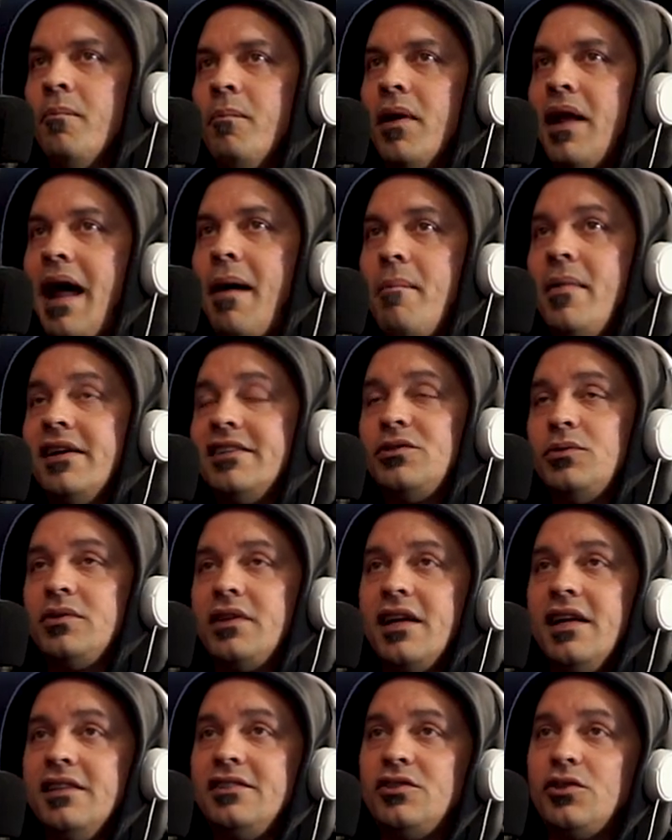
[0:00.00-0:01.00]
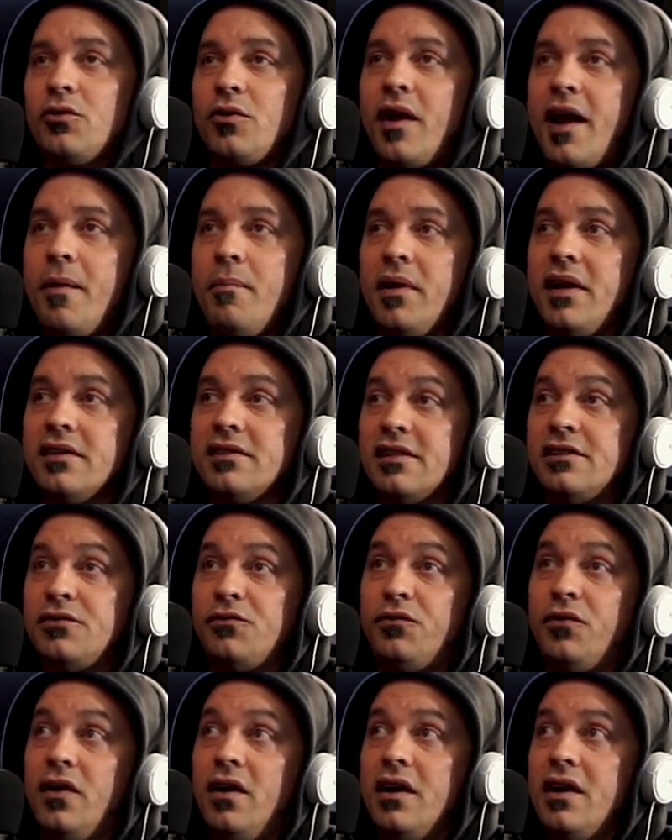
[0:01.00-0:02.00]
but I messed with the yeah. Instagram because it's
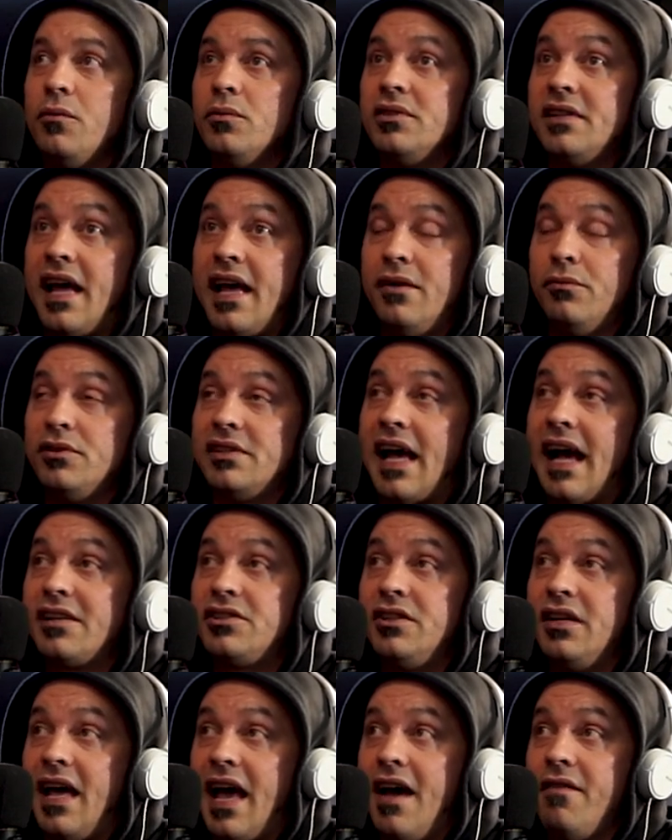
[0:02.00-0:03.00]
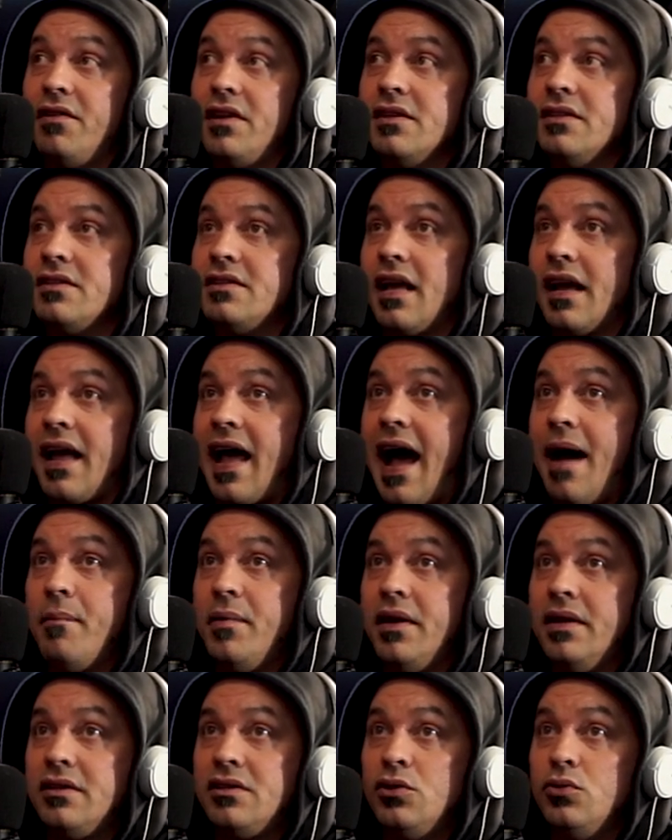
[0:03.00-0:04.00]
fun. It was it was actually Evidence that got
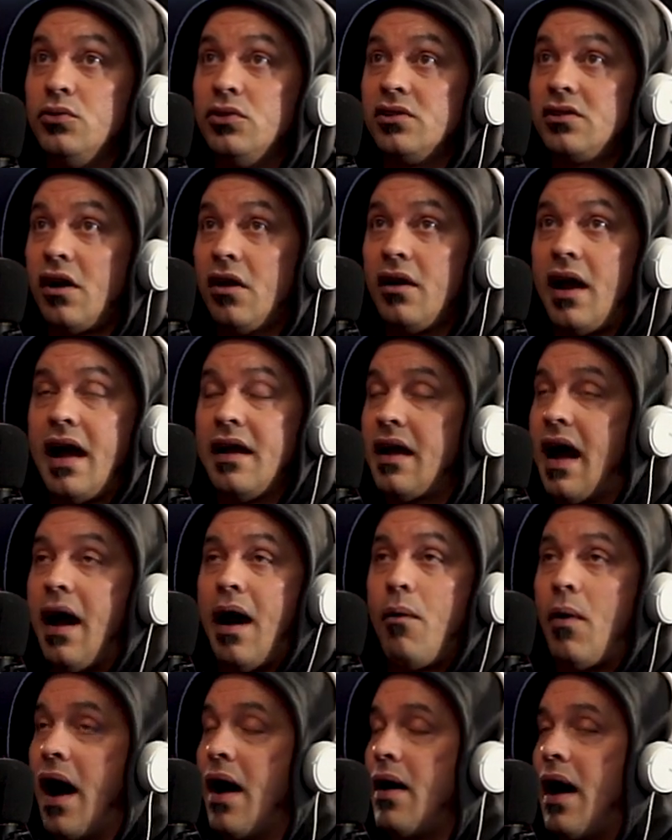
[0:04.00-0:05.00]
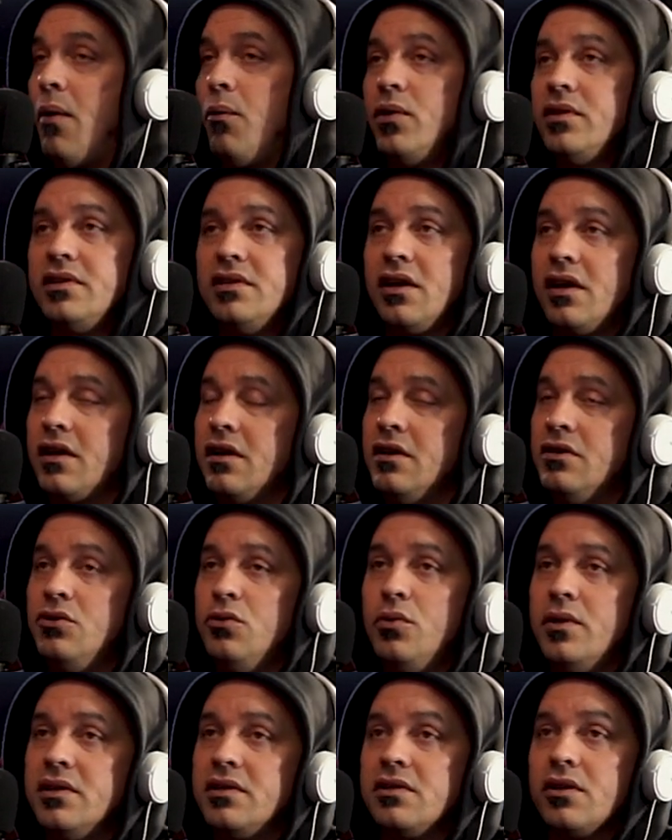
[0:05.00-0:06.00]
me to start. I I, I wasn't gonna
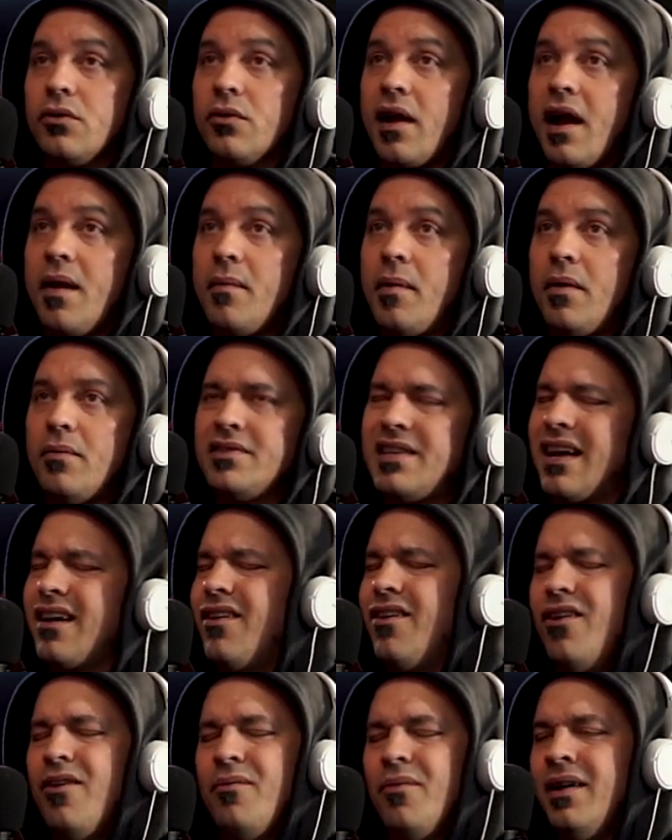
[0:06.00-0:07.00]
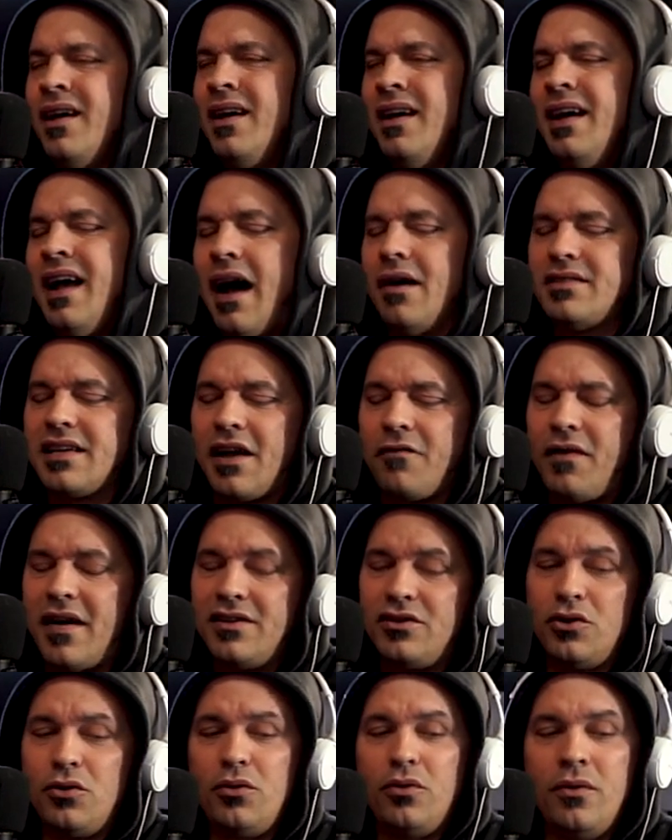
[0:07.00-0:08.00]
do Instagram. I was right. like, oh, I was like, if I
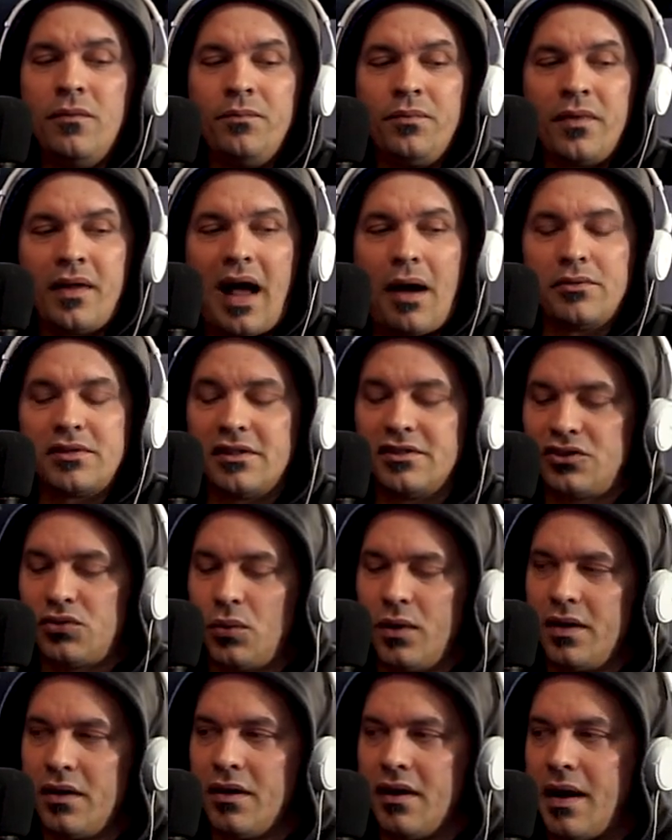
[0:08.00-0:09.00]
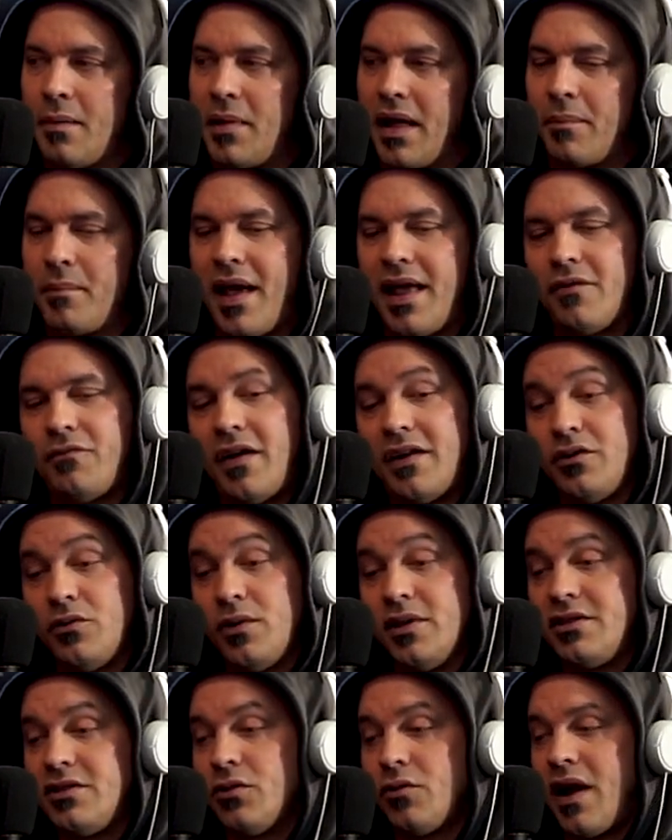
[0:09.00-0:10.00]
do, I was on Twitter, and I'm like, man, if I do
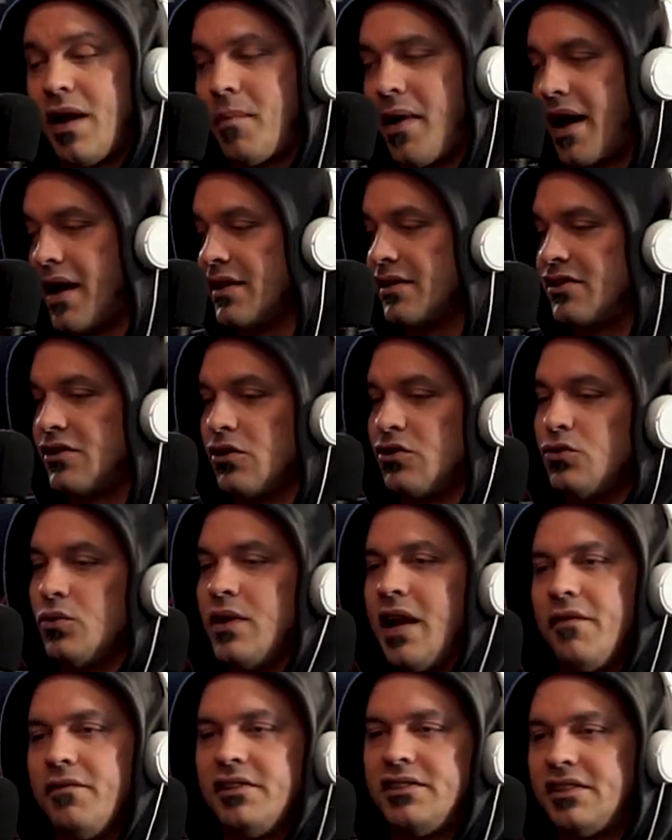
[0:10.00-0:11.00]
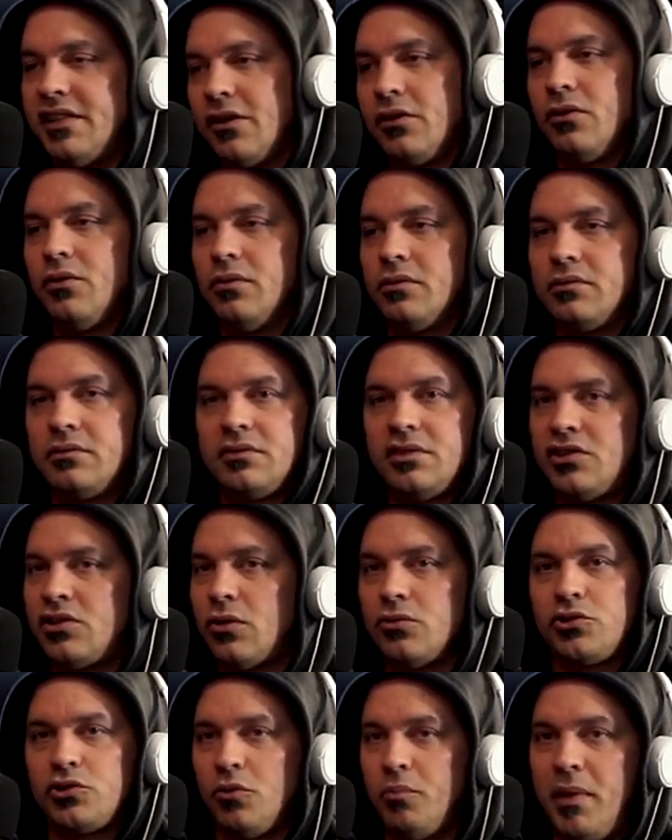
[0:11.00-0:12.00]
Instagram, I gotta start doing every single
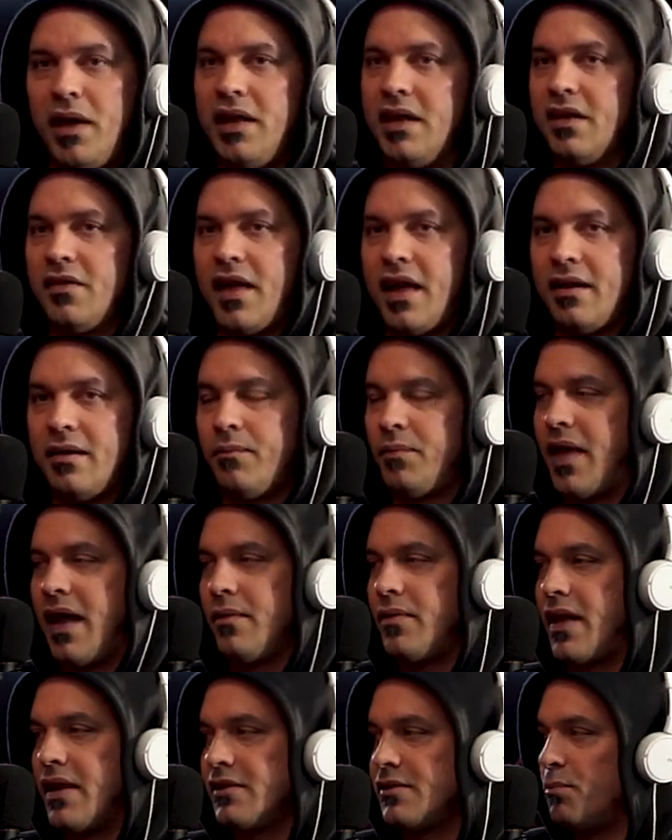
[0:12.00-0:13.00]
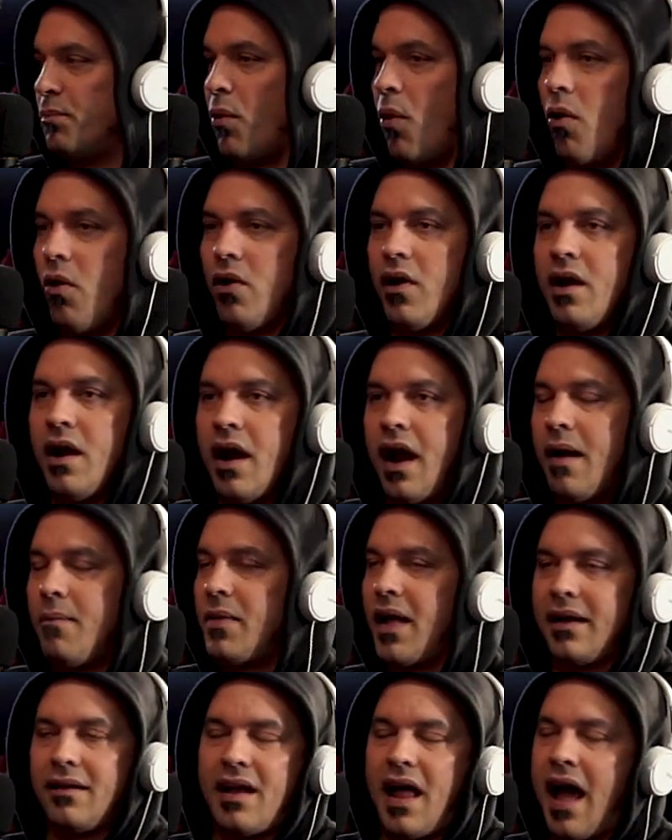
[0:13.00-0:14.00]
social media yeah. that, that that is boring. And I'm
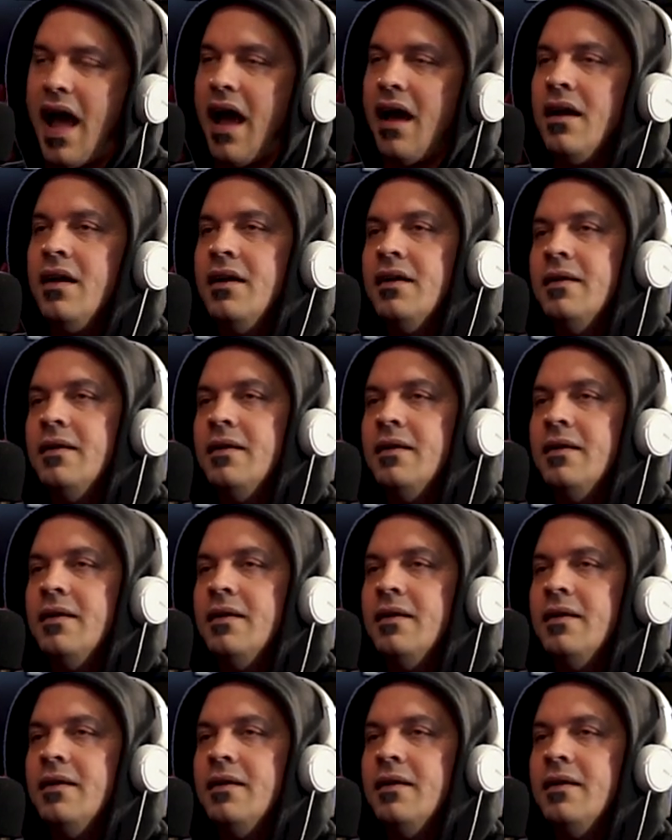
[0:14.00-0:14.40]
like, nah.